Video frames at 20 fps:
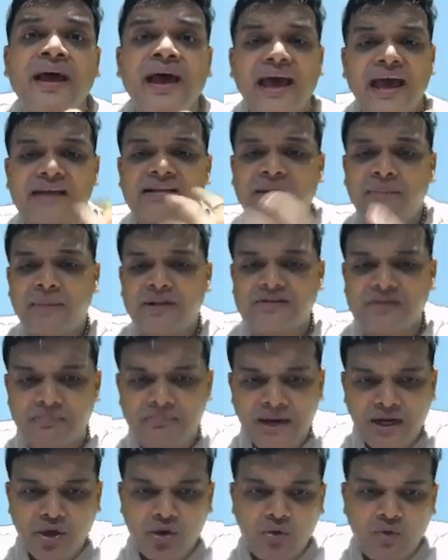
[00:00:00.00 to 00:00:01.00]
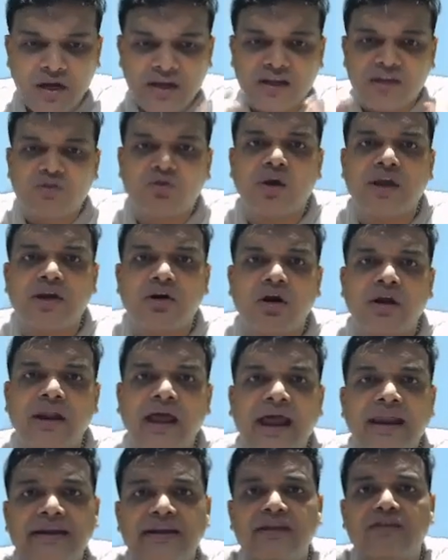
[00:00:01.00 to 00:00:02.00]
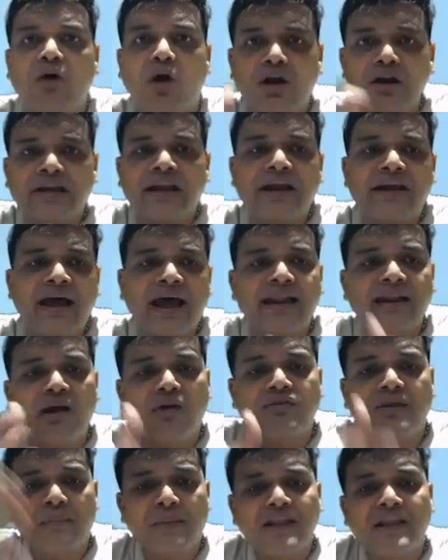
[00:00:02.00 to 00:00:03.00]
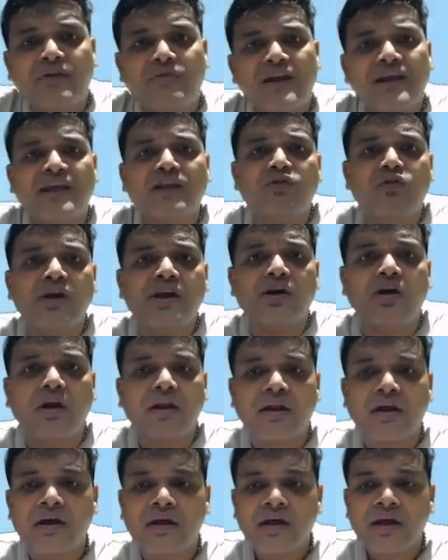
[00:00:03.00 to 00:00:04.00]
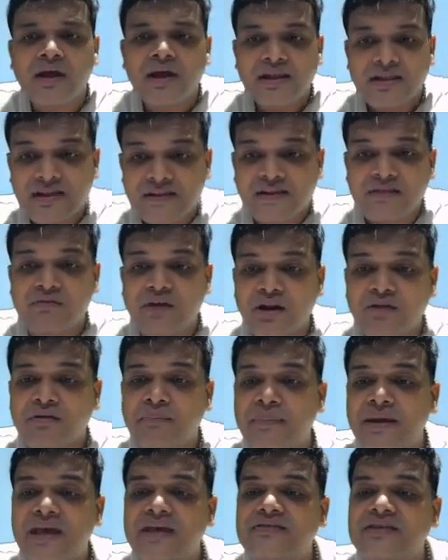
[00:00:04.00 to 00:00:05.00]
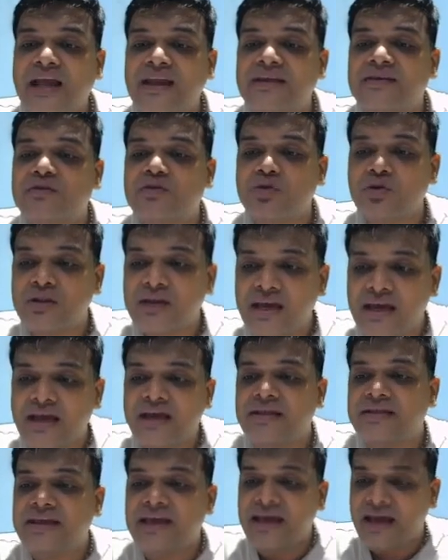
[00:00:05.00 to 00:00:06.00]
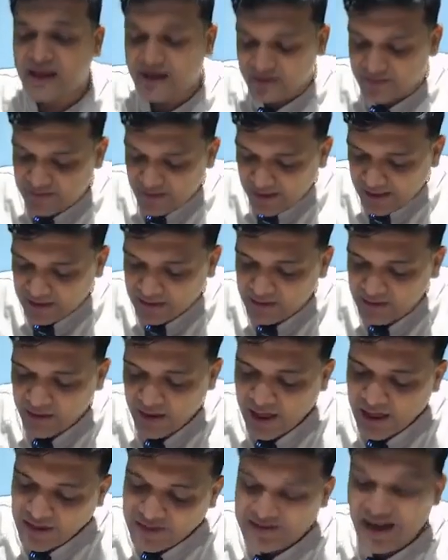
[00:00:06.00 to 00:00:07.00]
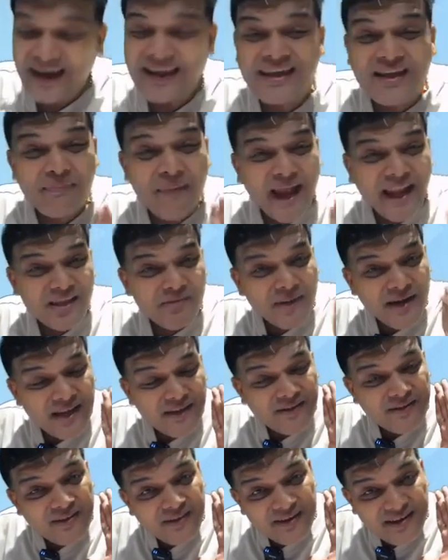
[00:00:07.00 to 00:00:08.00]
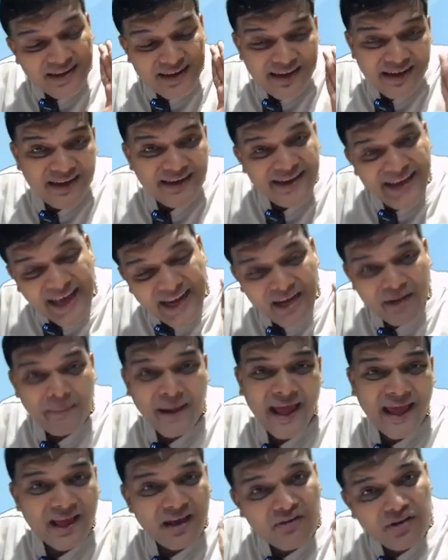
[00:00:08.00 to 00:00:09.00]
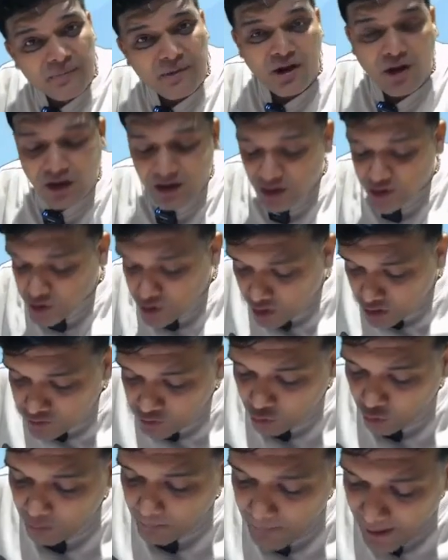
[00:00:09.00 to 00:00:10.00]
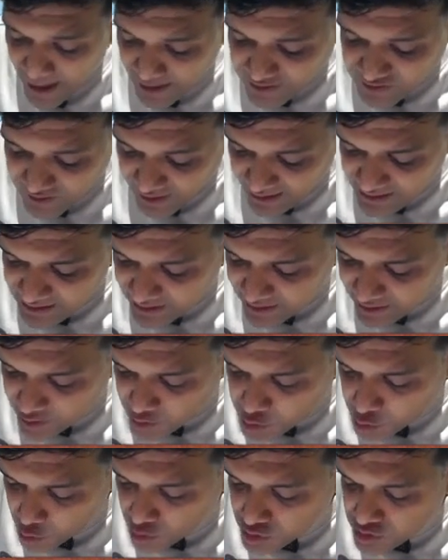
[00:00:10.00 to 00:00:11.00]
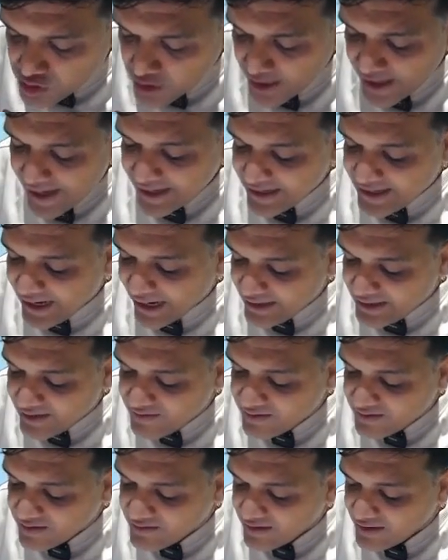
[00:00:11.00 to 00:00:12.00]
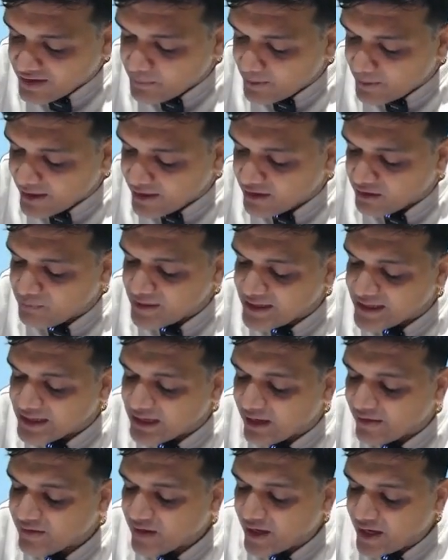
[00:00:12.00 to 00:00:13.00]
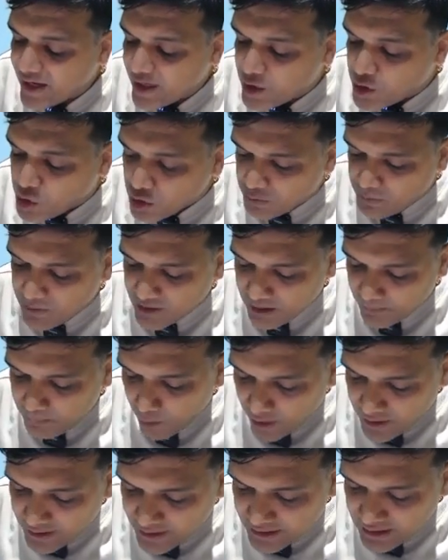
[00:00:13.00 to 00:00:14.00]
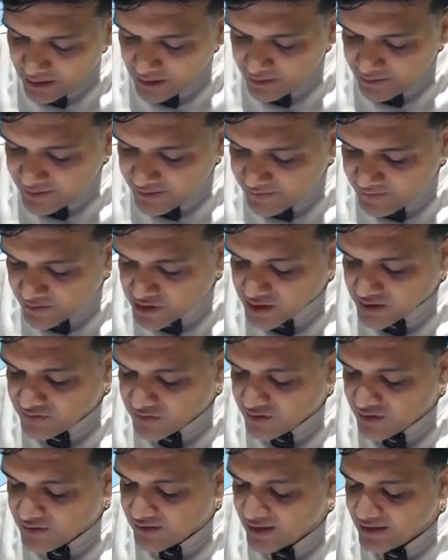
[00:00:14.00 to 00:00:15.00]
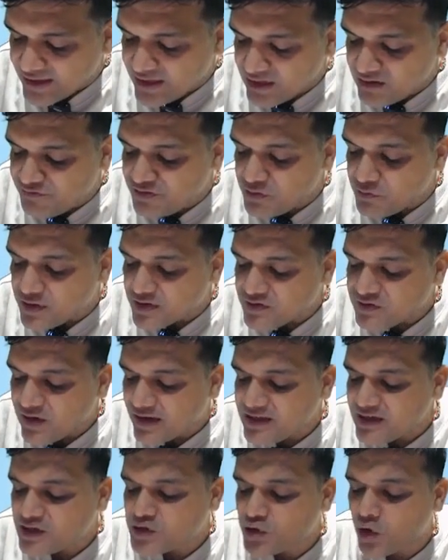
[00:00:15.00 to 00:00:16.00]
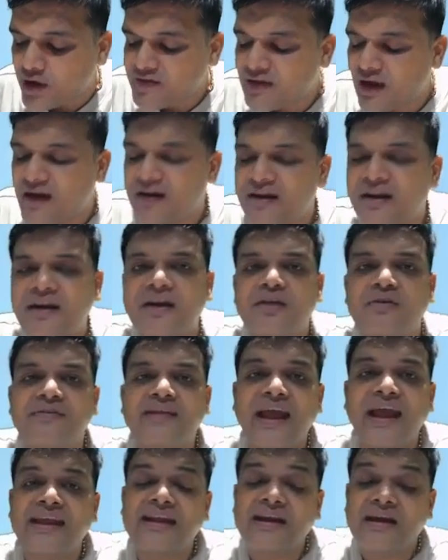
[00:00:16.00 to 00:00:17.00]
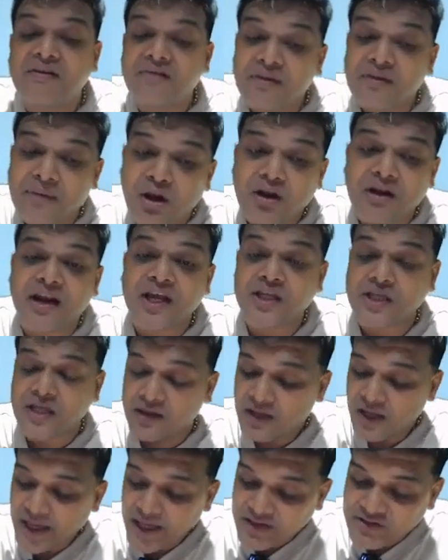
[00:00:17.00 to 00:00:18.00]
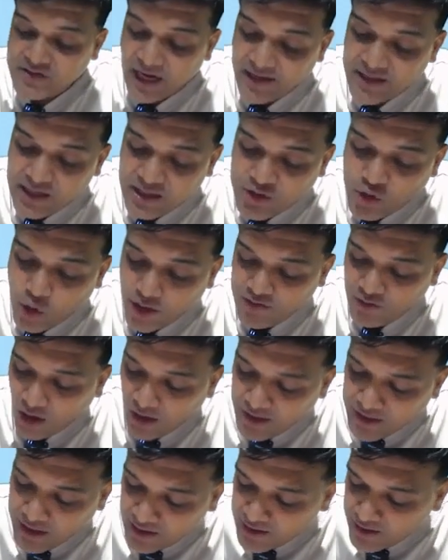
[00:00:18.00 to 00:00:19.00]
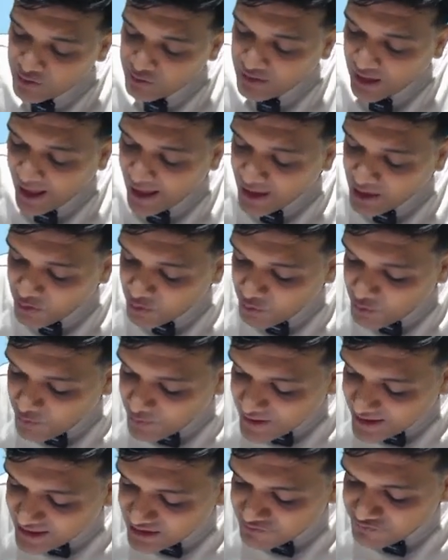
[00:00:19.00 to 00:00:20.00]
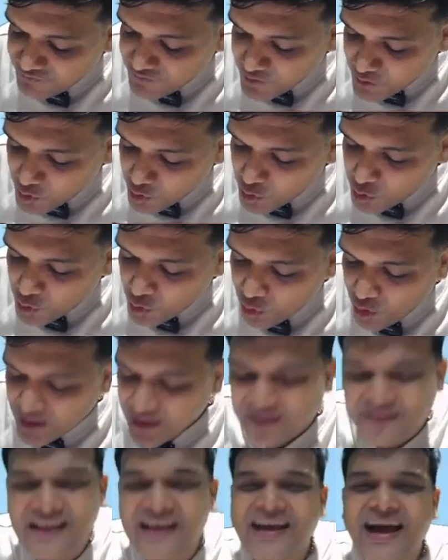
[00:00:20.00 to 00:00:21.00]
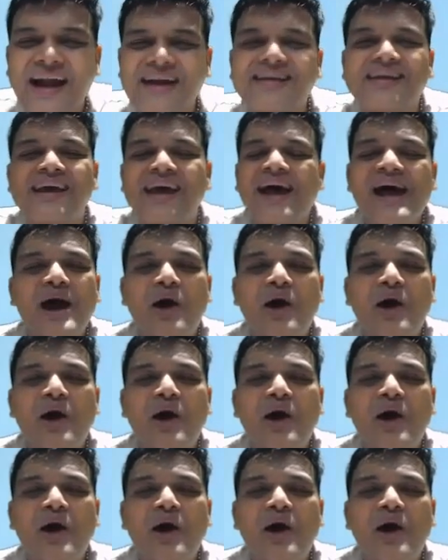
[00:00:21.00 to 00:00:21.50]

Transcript: Example, some metro work is going on and it is halted, and now some other work is going on. This is one of the biggest challenge. So they are saying strategic management is done by government organization also, but strategic issues get discussed and debated in media. Issues become political discussions, resulting in fewer strategic choice alternatives. Yani in government organization, strategic choice alternatives are very few. Okay, they can't.